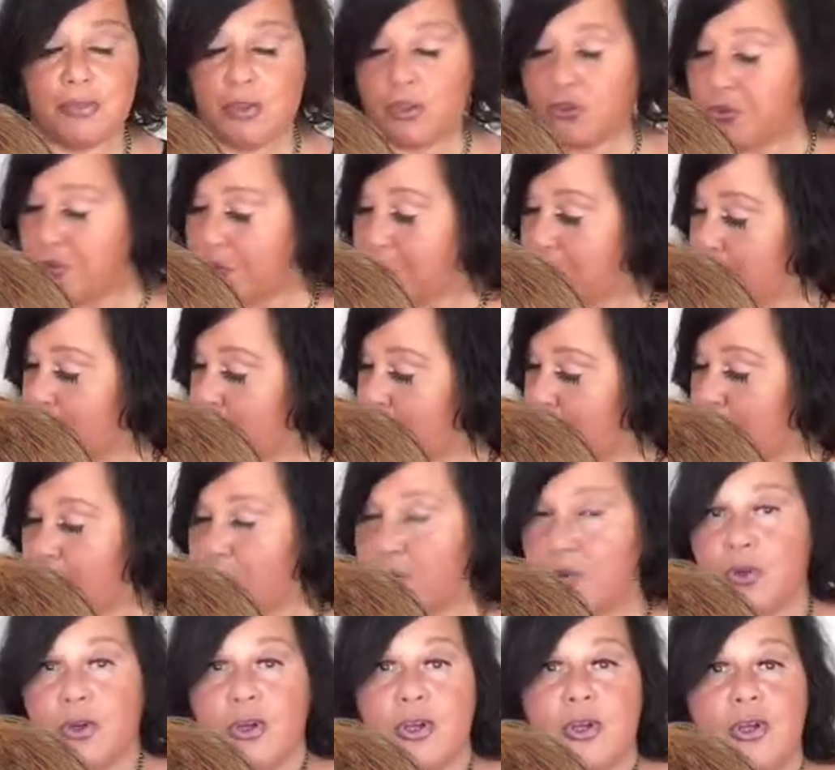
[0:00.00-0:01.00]
The
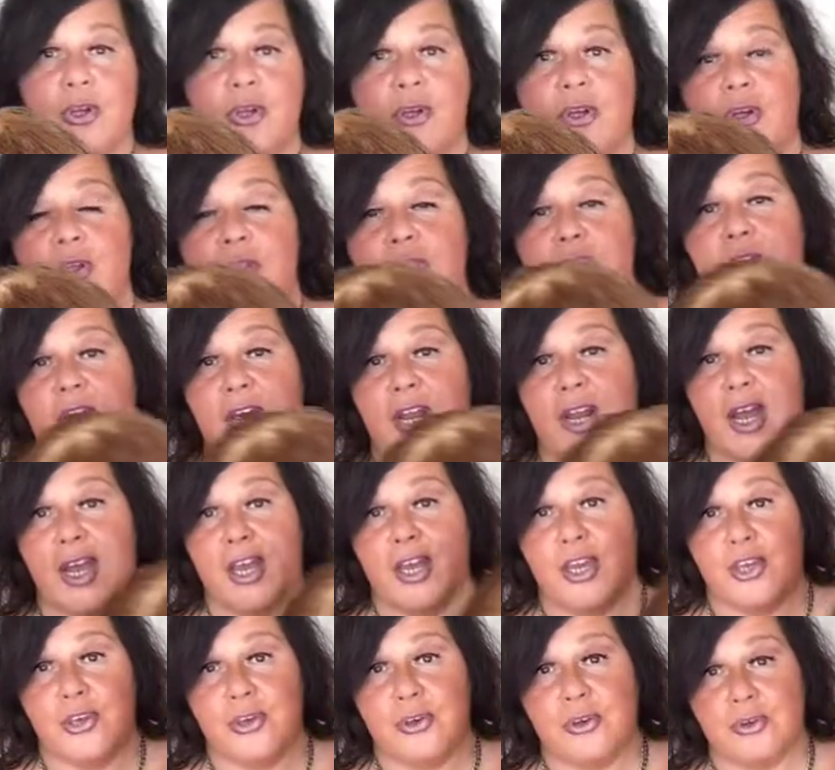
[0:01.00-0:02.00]
tool that I
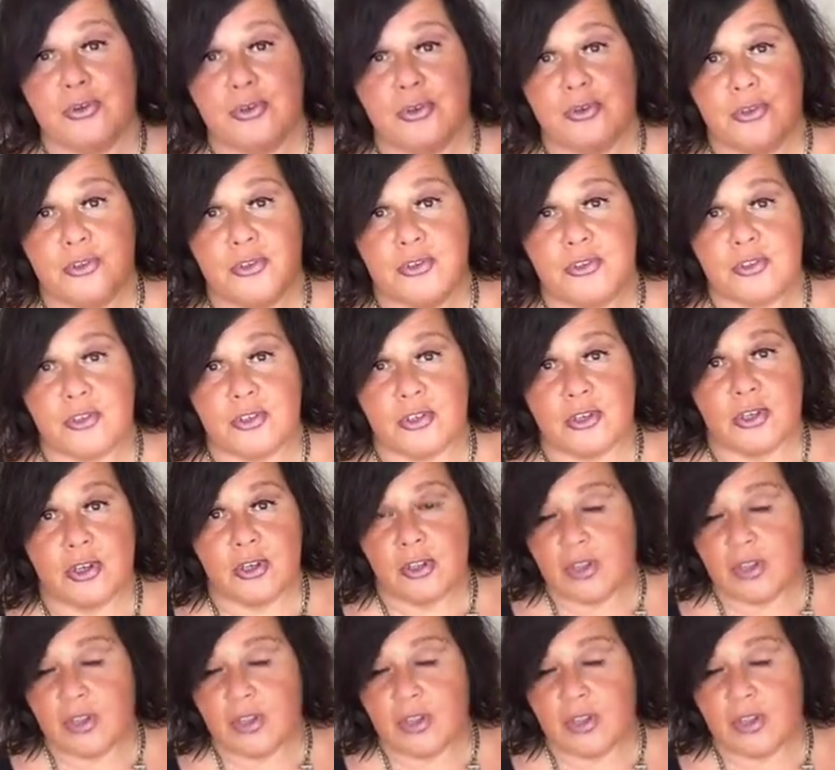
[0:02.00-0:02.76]
used,